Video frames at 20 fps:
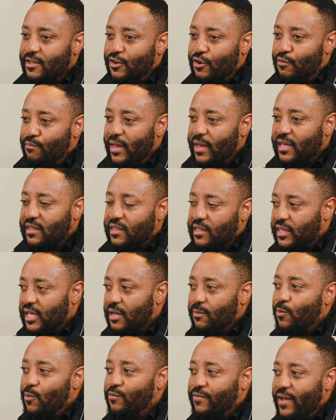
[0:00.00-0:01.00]
make the thing
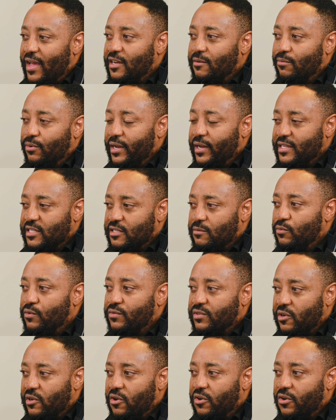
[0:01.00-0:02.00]
more valuable as it moves
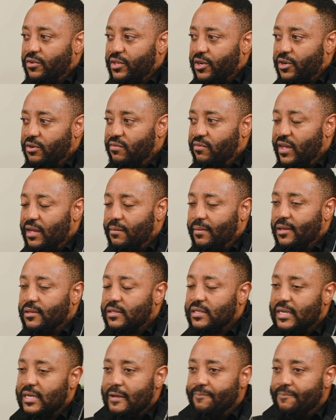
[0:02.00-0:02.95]
along on the conveyor belt.